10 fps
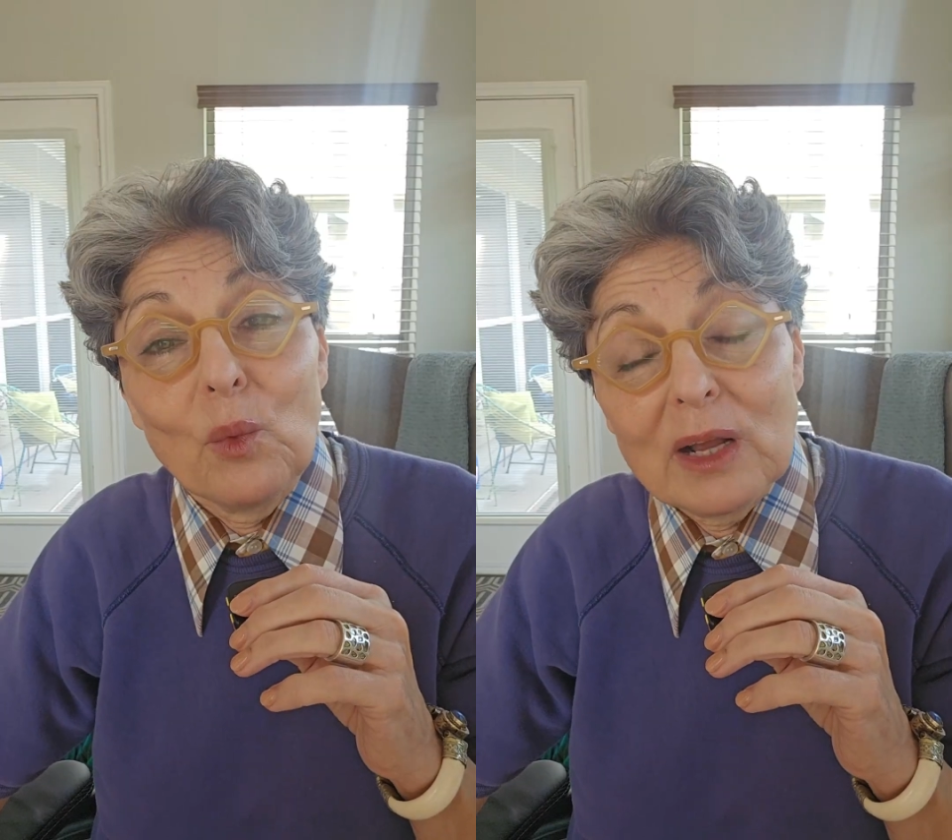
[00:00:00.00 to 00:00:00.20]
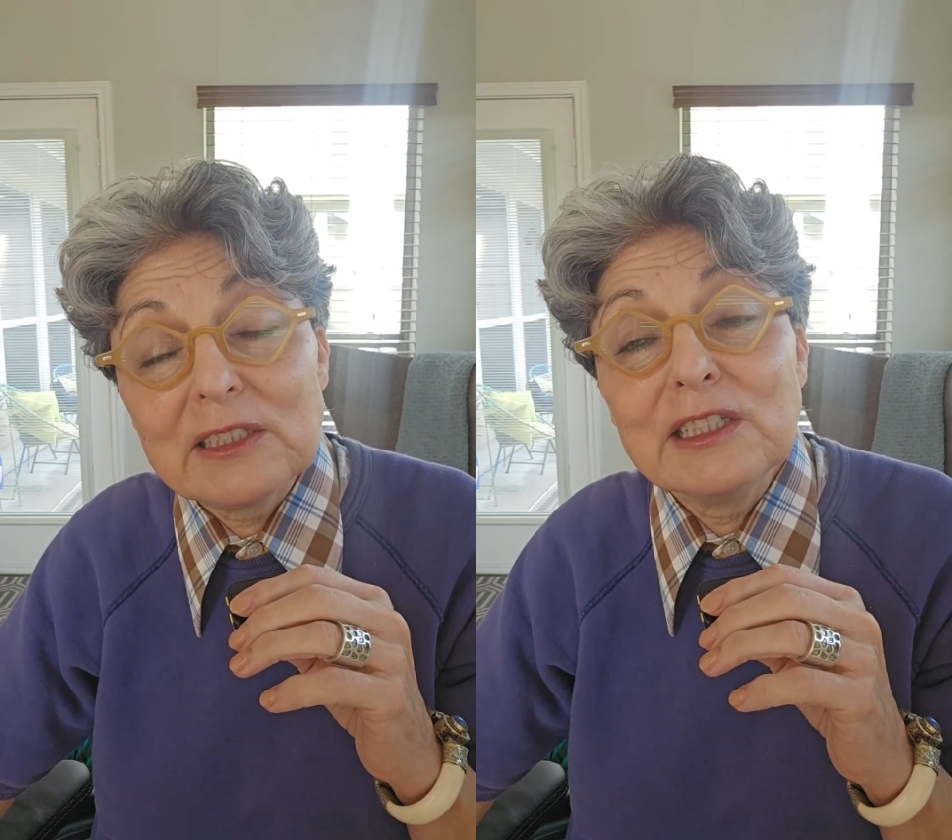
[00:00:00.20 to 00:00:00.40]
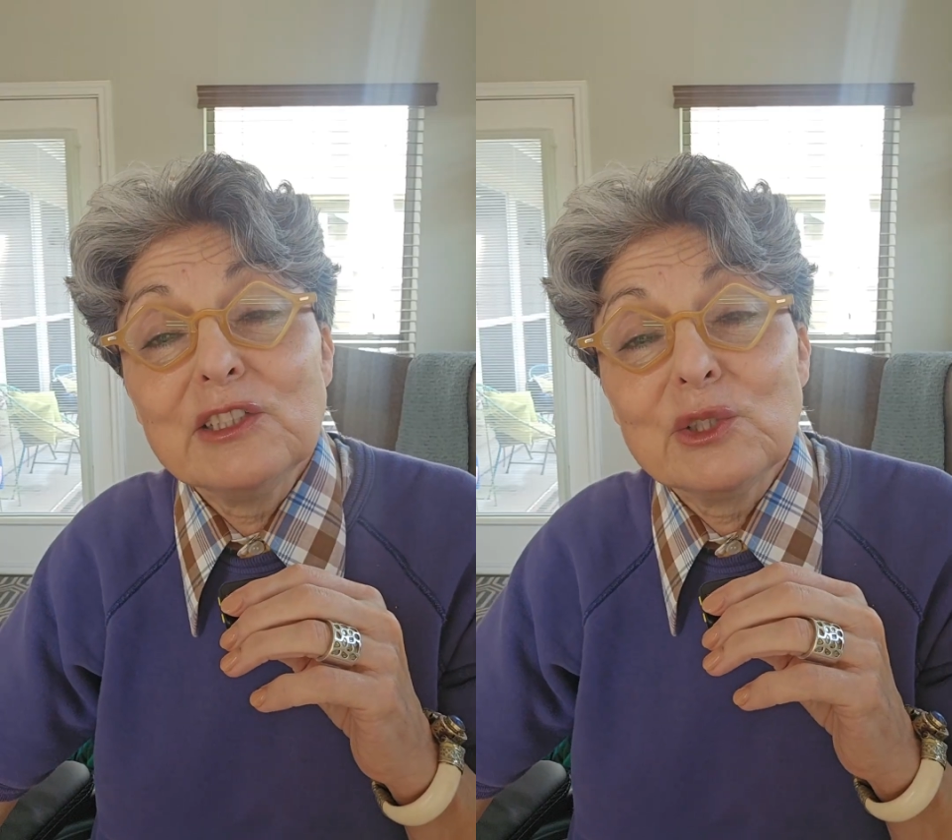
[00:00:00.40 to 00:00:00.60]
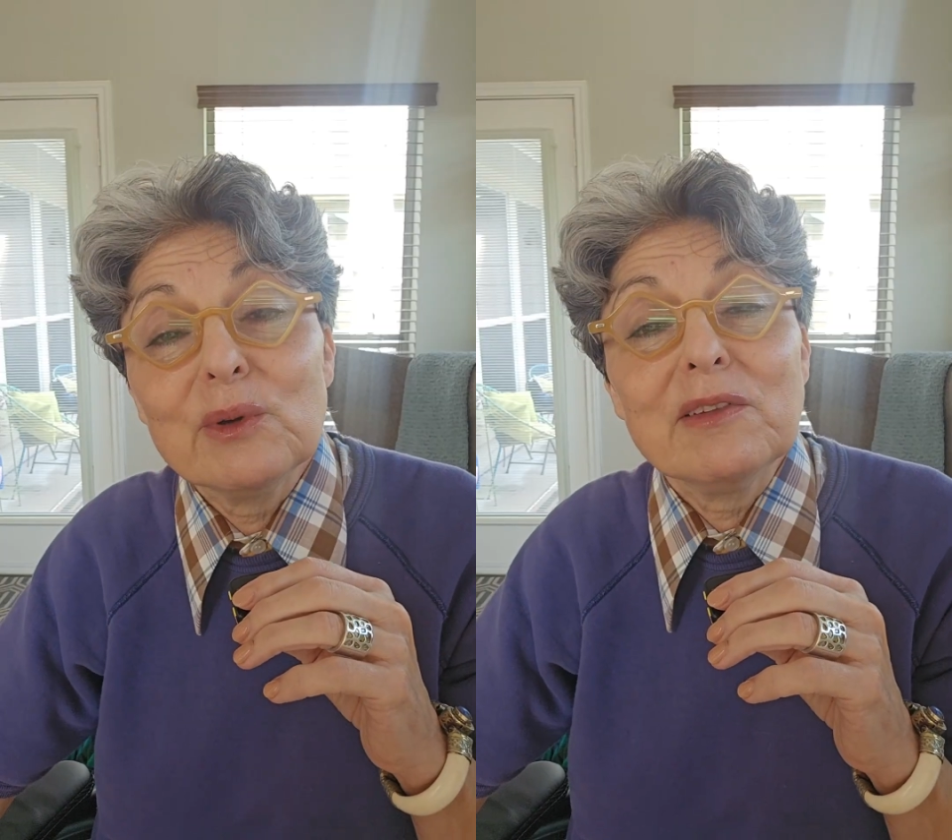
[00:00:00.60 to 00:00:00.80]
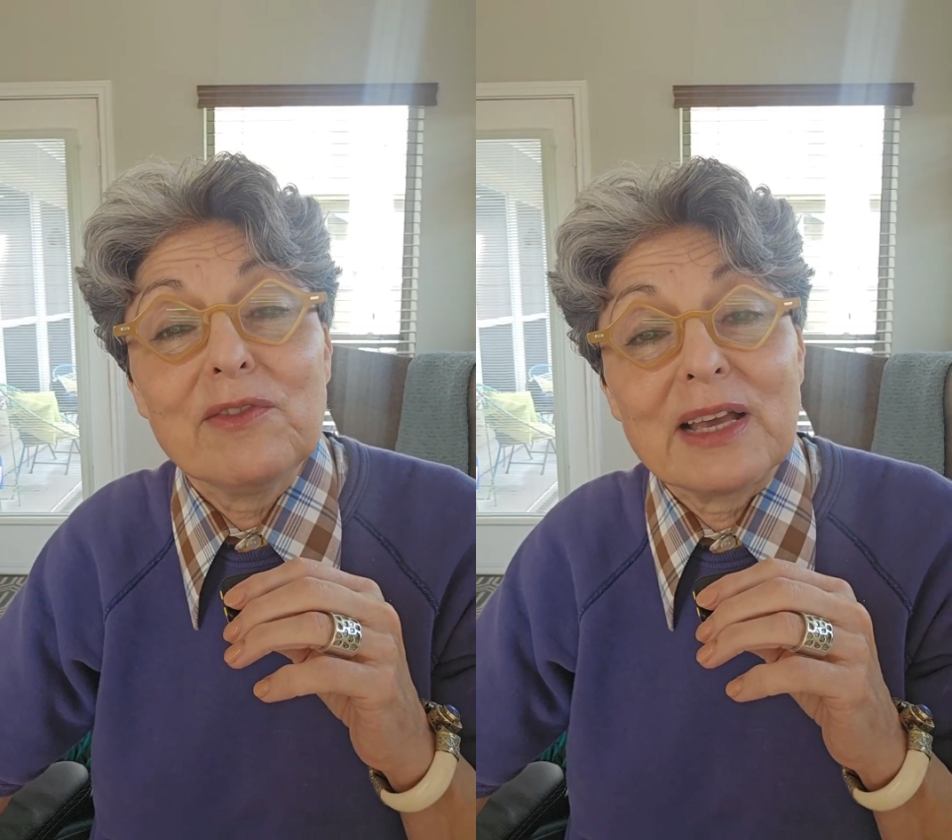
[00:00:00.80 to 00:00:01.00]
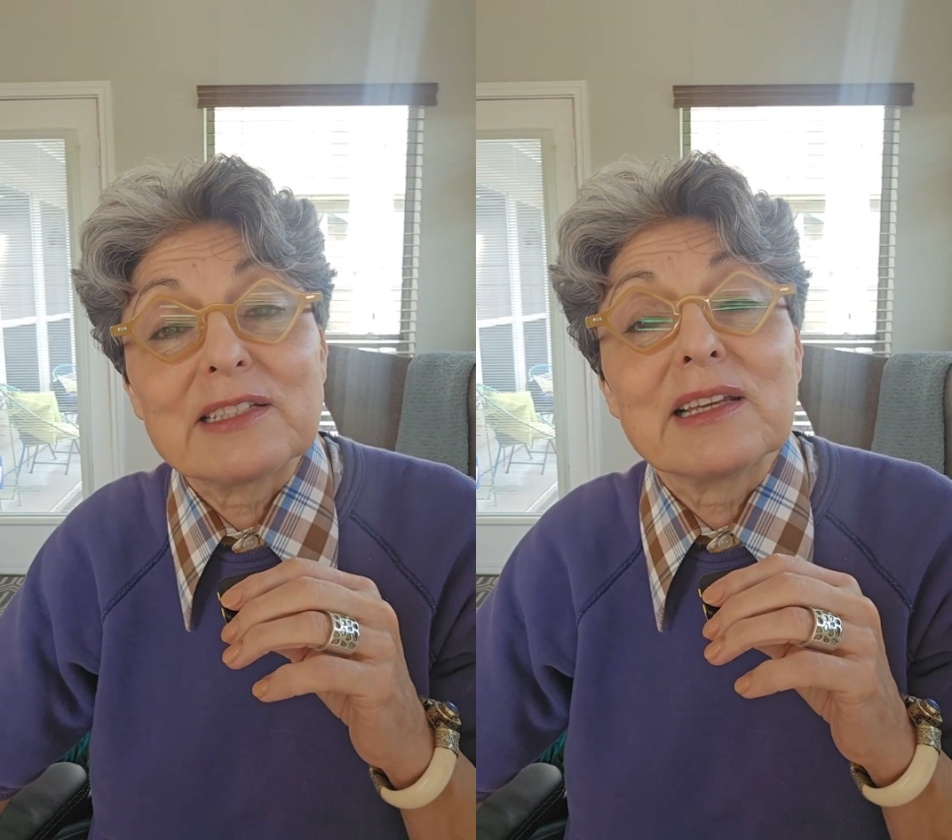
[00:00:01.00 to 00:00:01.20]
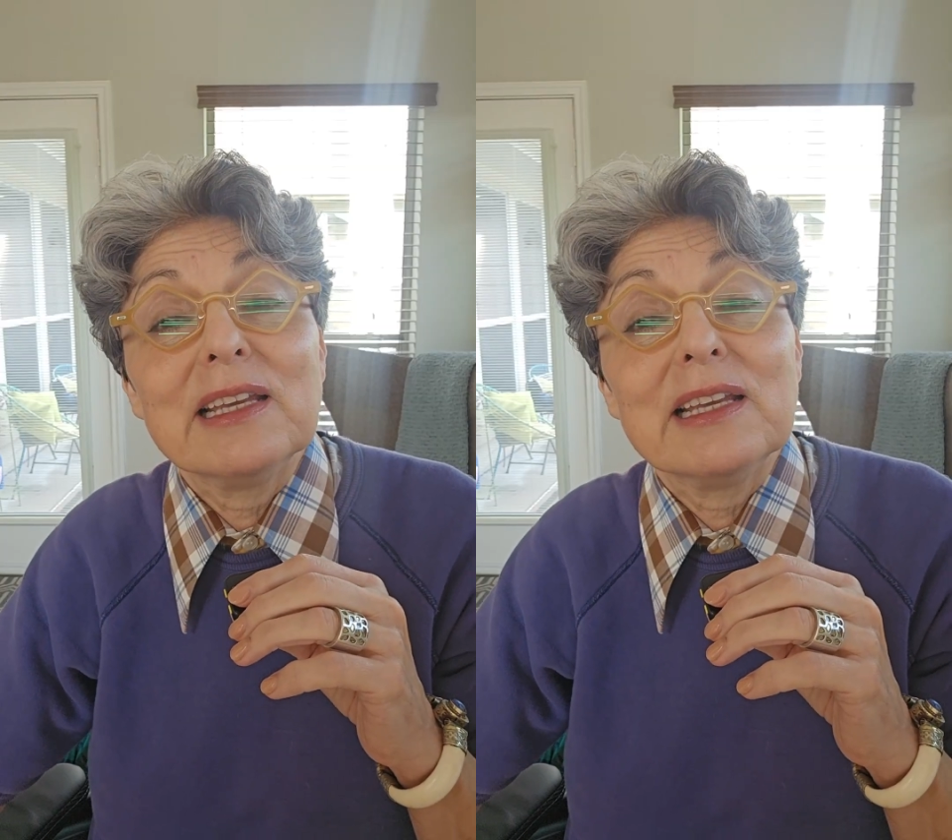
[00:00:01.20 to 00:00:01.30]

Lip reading: wanting to invest